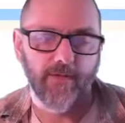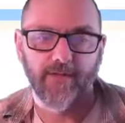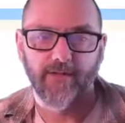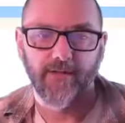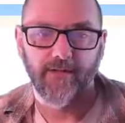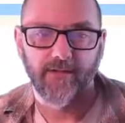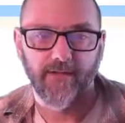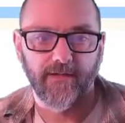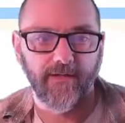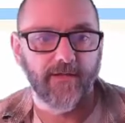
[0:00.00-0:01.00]
doing
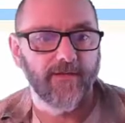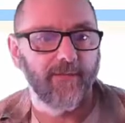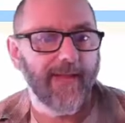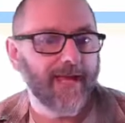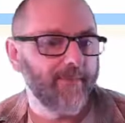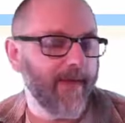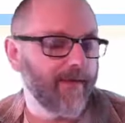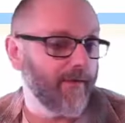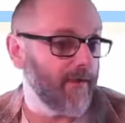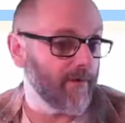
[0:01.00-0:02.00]
the black
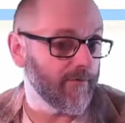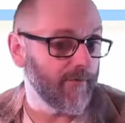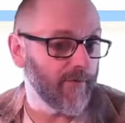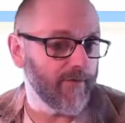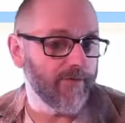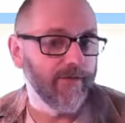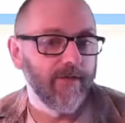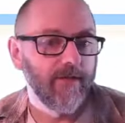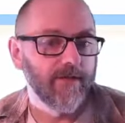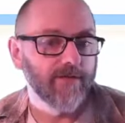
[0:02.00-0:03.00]
background color for you.
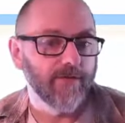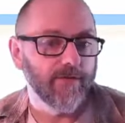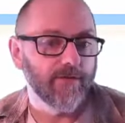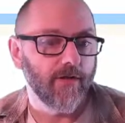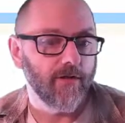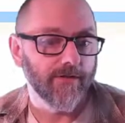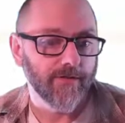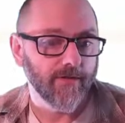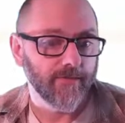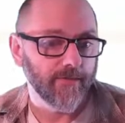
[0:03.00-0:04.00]
So all the
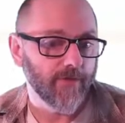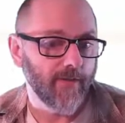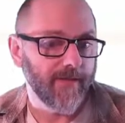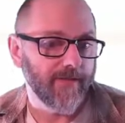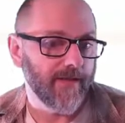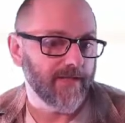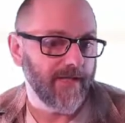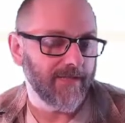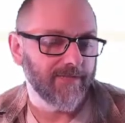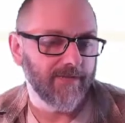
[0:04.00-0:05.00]
star field draw method
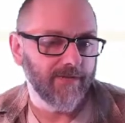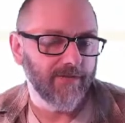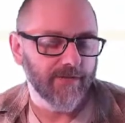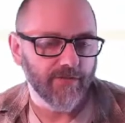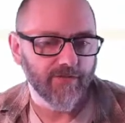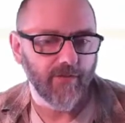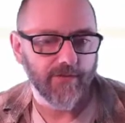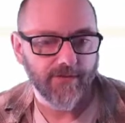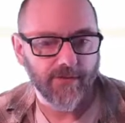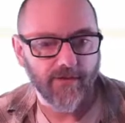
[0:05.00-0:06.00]
actually has to do is just draw
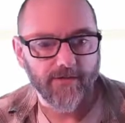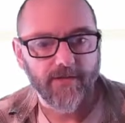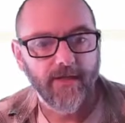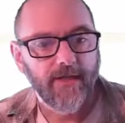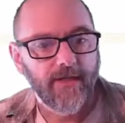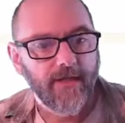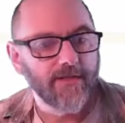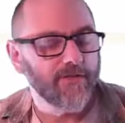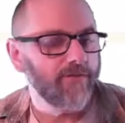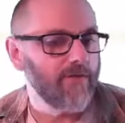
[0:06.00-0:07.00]
the stars.
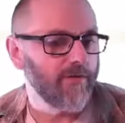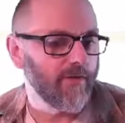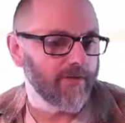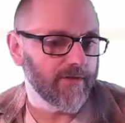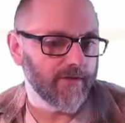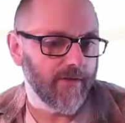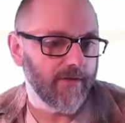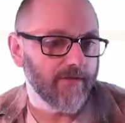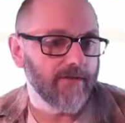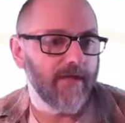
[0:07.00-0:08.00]
It just redraws the
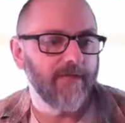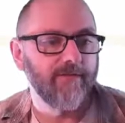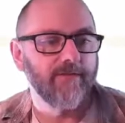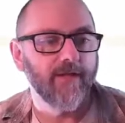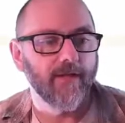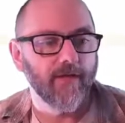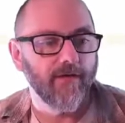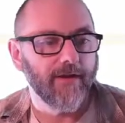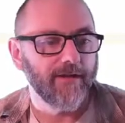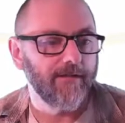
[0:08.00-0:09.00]
stars. And if you've done it
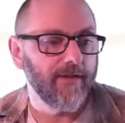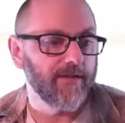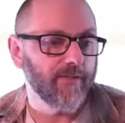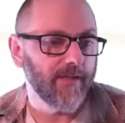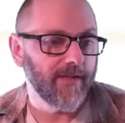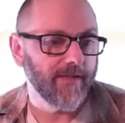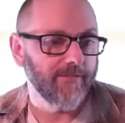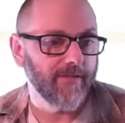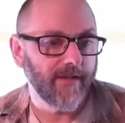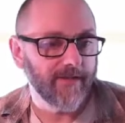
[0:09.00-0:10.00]
correctly, you get a twinkling
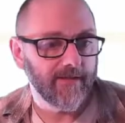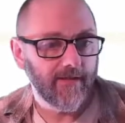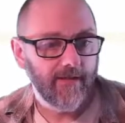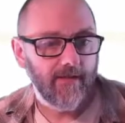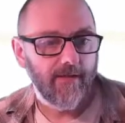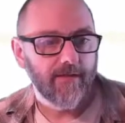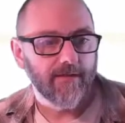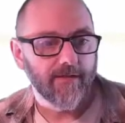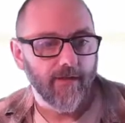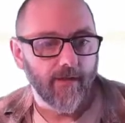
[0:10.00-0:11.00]
effect.
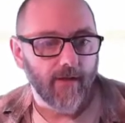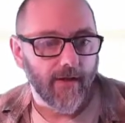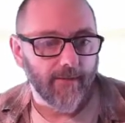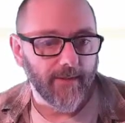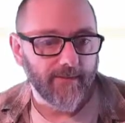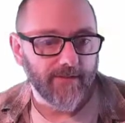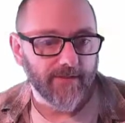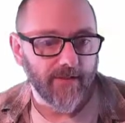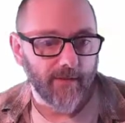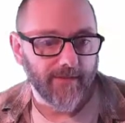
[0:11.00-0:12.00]
So let me
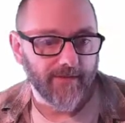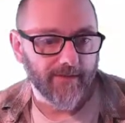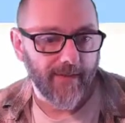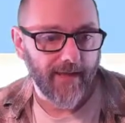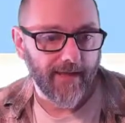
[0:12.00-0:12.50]
just comment this